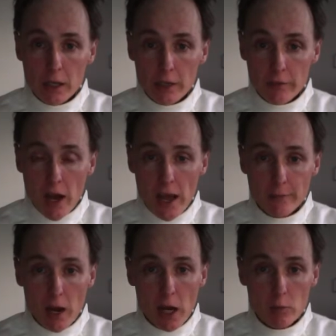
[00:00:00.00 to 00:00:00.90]
I had
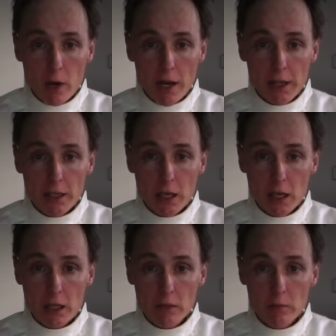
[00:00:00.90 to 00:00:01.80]
my way,
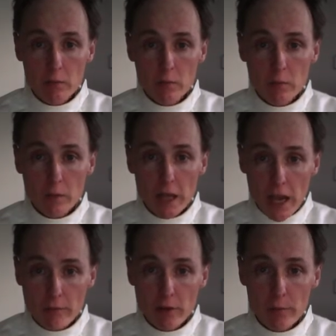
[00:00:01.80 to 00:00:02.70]

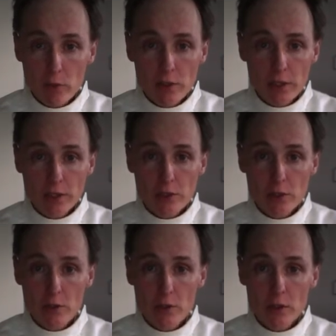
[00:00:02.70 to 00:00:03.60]
every music
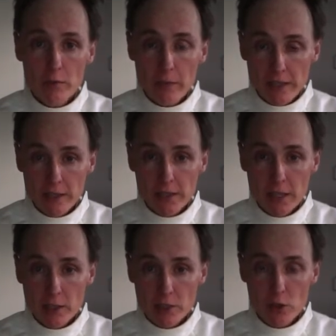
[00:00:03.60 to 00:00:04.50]
student, bass
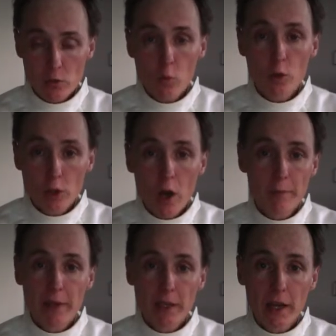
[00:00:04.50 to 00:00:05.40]
guitar student, would not
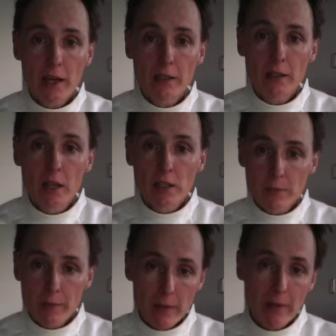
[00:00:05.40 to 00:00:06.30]
be allowed to
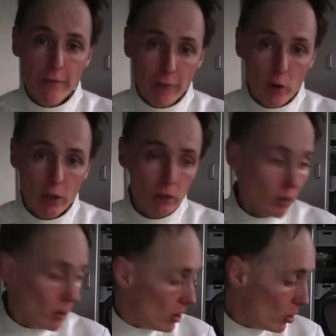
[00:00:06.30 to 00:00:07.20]
pick up their foil,
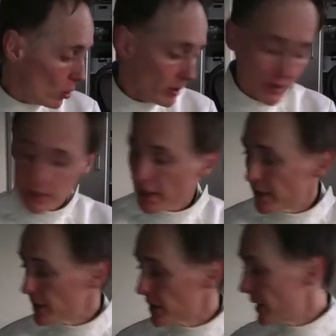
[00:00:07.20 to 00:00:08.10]
or in this case, their